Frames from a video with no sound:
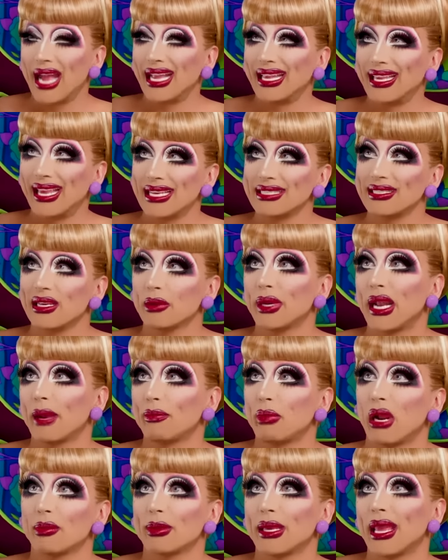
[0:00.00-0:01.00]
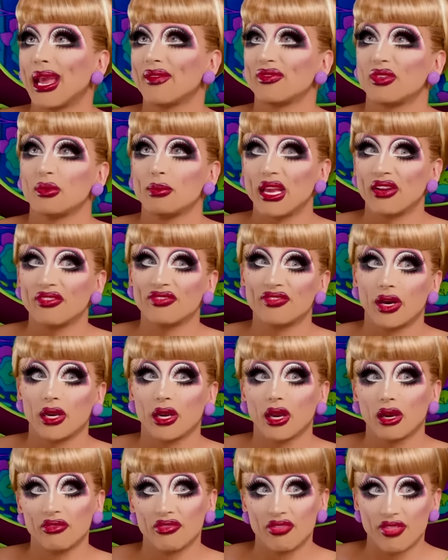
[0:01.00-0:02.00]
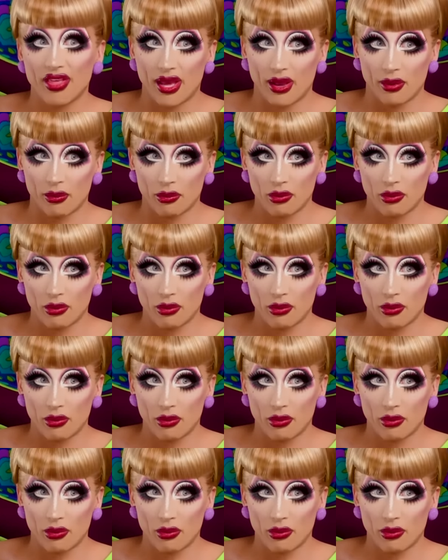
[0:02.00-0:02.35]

I guess I would probably have to make fun of them.